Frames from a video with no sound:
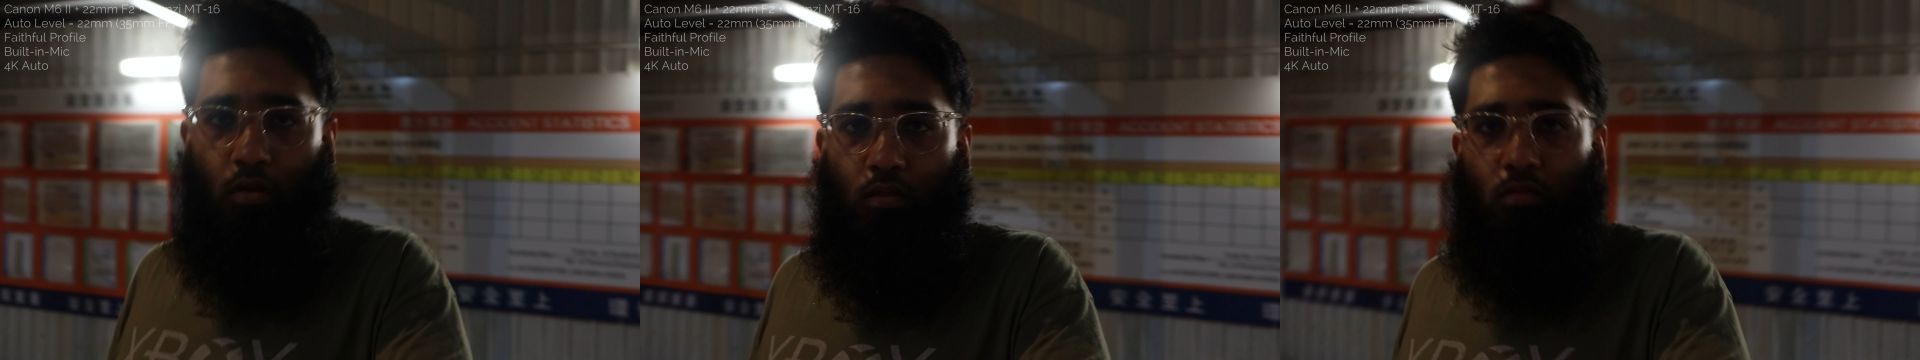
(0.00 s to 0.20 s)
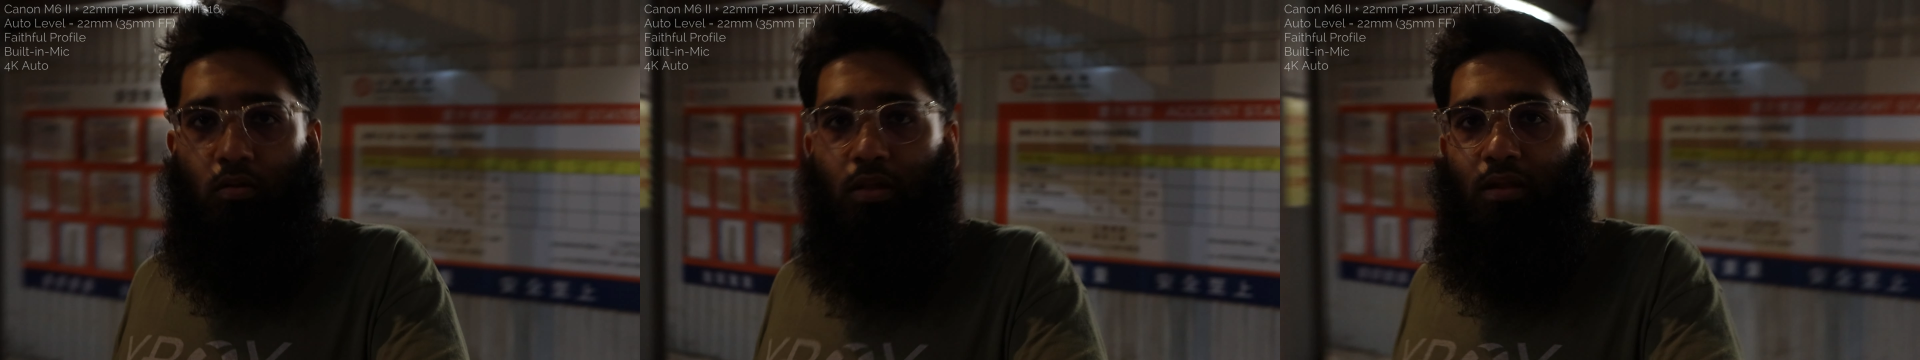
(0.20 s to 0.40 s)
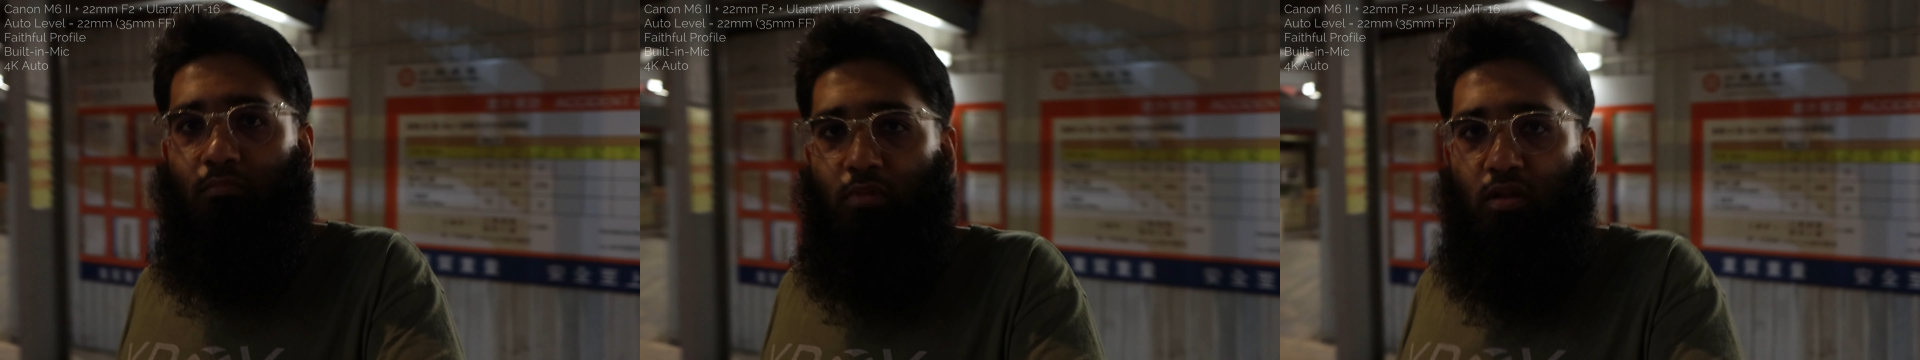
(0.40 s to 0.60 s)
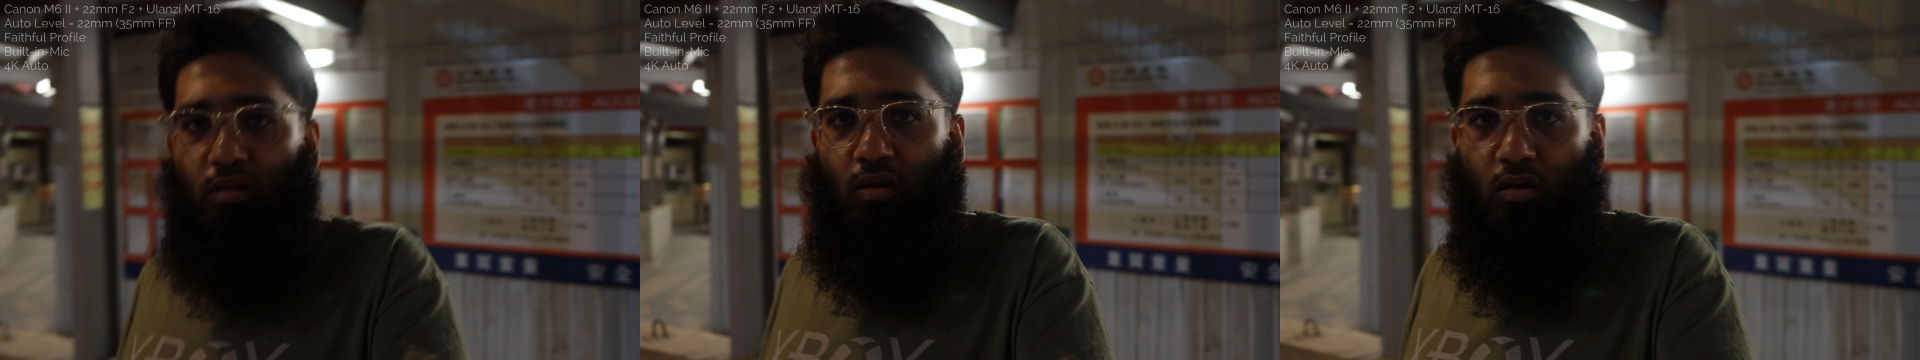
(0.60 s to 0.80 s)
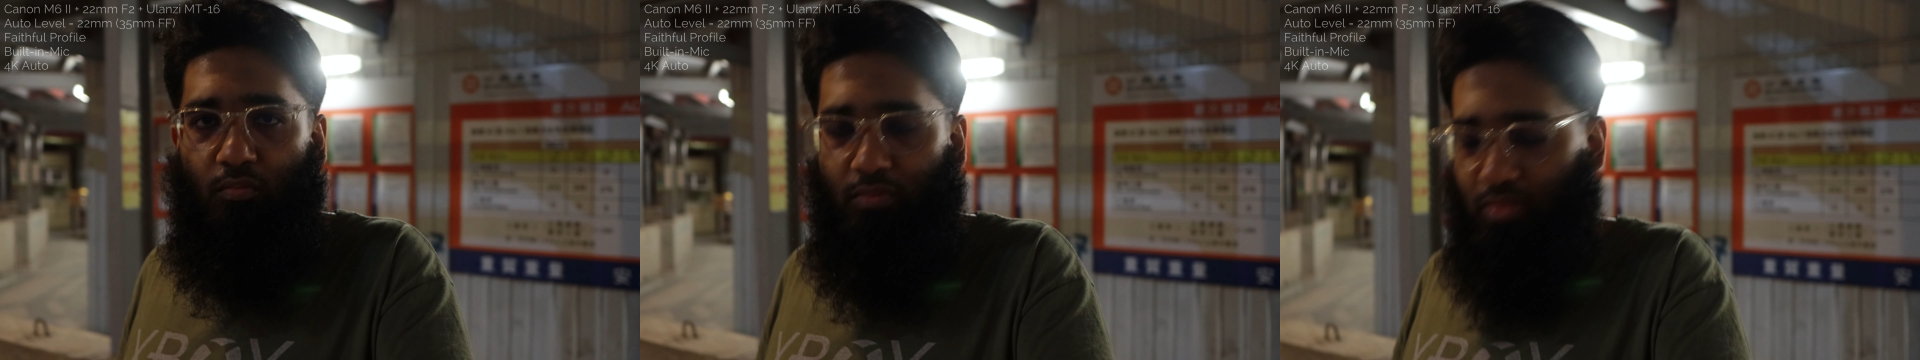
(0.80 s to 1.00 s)
So let me know in
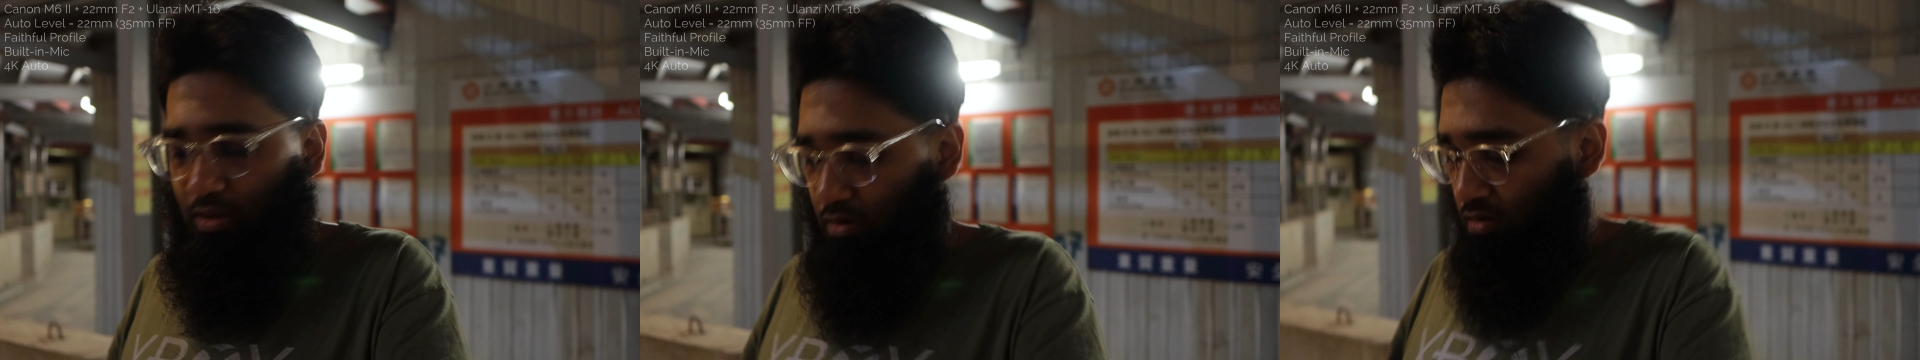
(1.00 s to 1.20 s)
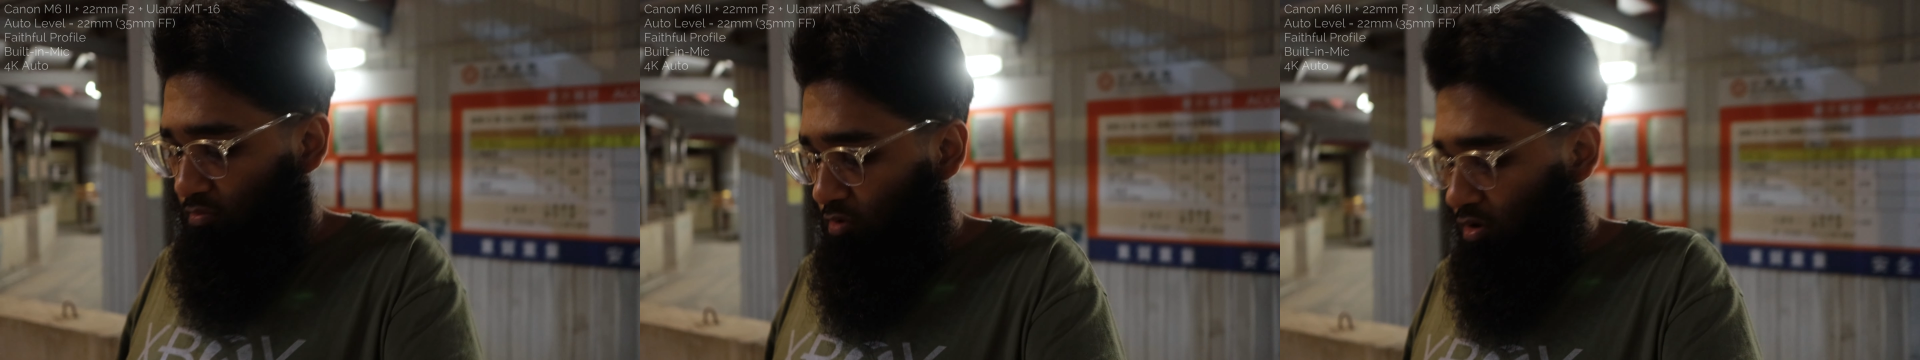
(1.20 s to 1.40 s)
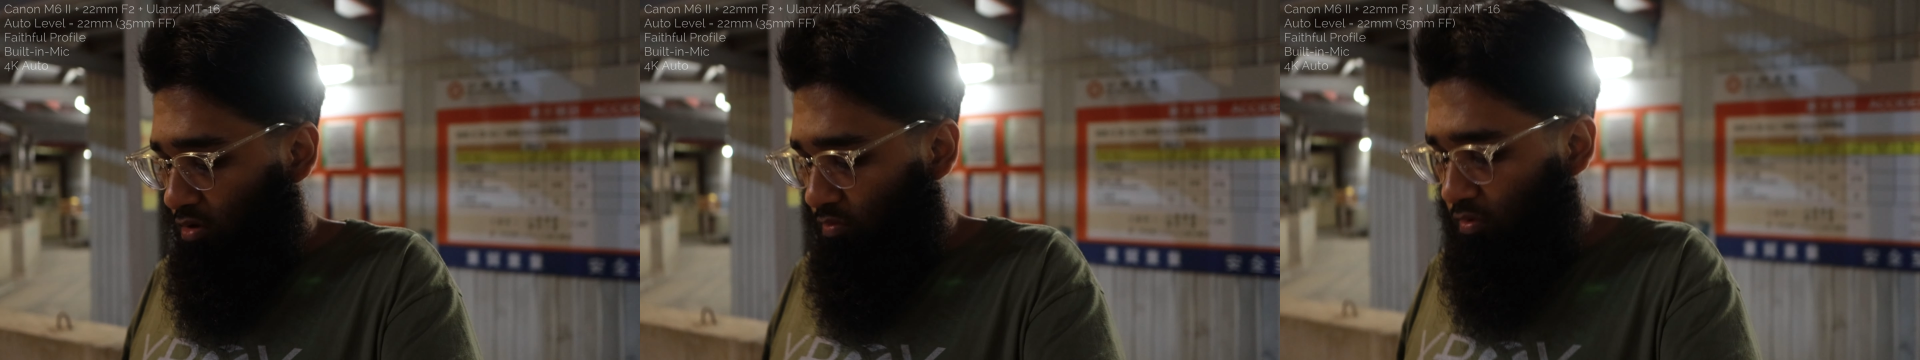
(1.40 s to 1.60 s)
the comment section box